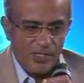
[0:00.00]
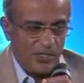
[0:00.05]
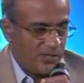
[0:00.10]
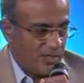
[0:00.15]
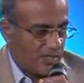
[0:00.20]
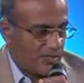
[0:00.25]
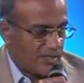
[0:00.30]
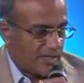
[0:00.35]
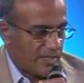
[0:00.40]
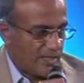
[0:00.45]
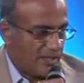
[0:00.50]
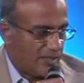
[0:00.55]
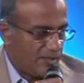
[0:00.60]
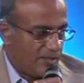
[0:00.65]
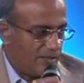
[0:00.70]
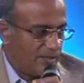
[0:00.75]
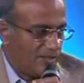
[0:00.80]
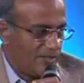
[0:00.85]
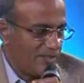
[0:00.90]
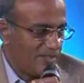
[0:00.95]
is
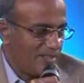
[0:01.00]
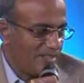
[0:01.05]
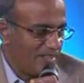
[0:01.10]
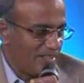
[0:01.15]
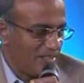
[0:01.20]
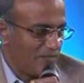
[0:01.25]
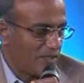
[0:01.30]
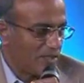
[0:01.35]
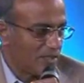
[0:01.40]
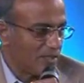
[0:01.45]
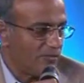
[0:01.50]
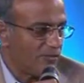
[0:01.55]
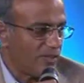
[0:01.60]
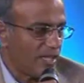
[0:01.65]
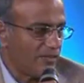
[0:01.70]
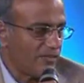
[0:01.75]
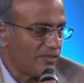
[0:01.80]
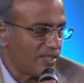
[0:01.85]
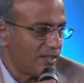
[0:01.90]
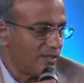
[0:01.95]
one of the
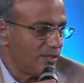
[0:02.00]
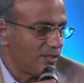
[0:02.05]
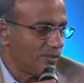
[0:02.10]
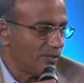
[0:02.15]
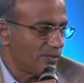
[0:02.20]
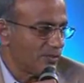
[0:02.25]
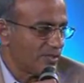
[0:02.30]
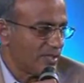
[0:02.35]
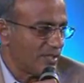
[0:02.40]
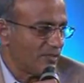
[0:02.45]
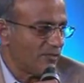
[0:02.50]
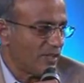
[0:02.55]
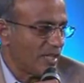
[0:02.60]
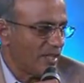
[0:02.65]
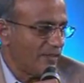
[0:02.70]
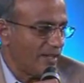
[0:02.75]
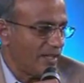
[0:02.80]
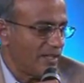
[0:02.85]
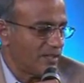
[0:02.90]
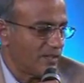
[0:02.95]
5 CEOs and
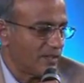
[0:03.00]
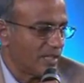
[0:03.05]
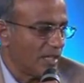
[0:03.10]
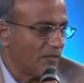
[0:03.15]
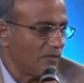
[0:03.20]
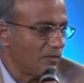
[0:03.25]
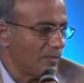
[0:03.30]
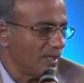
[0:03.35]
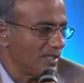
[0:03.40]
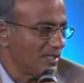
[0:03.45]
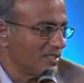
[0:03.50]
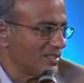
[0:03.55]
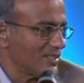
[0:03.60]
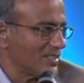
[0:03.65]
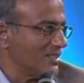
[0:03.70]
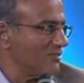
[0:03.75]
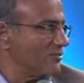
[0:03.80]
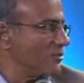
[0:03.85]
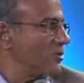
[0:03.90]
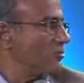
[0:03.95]
5 heads of
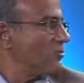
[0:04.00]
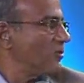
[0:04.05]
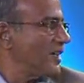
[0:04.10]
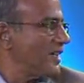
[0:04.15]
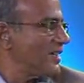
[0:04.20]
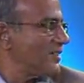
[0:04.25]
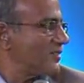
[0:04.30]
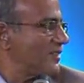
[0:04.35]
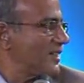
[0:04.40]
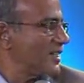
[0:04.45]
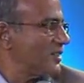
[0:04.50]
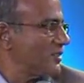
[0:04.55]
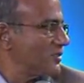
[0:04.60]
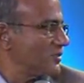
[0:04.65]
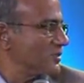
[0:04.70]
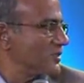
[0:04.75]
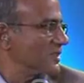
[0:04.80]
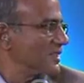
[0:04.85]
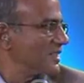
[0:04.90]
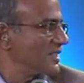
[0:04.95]
governments worldwide trying
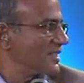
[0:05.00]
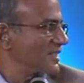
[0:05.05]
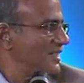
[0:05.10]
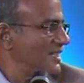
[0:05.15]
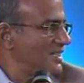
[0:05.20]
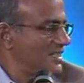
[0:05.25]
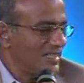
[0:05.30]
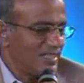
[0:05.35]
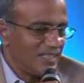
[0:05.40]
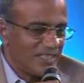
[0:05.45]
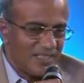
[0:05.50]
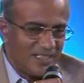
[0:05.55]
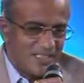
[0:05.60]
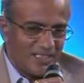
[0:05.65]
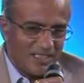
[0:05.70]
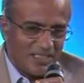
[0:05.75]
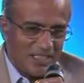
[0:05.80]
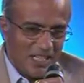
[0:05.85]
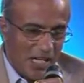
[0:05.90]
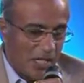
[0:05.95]
to
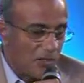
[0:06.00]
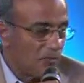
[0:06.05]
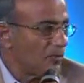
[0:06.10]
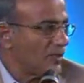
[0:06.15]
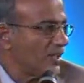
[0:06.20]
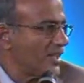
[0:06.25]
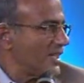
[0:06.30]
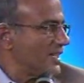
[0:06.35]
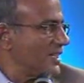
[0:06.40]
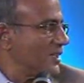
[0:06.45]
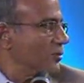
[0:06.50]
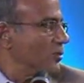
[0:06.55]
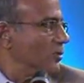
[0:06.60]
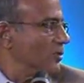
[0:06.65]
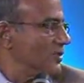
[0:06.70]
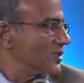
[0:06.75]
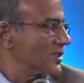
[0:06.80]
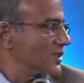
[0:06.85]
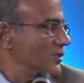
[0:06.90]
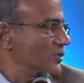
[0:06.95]
advocate the
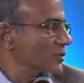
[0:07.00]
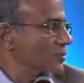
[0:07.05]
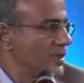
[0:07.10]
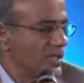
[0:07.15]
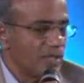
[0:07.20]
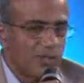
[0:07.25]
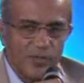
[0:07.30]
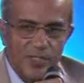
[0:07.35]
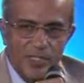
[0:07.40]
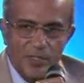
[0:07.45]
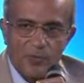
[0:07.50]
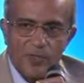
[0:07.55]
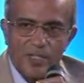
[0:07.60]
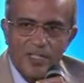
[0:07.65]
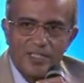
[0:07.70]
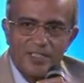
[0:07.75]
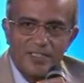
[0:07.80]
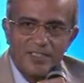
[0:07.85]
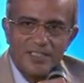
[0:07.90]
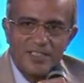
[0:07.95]
whole
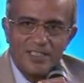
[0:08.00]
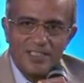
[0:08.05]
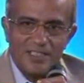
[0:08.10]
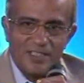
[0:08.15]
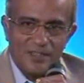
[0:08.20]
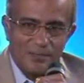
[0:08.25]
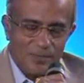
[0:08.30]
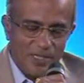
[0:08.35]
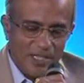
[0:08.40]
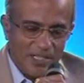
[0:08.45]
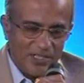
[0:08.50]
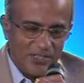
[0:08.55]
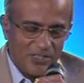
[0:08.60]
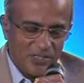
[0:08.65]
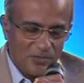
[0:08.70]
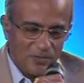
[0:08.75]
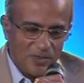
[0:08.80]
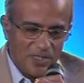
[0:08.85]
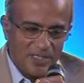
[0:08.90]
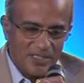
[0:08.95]
COP21
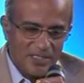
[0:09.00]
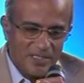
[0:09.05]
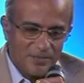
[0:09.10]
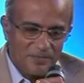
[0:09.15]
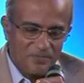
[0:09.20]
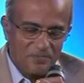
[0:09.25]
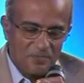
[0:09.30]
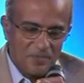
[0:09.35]
Paris event.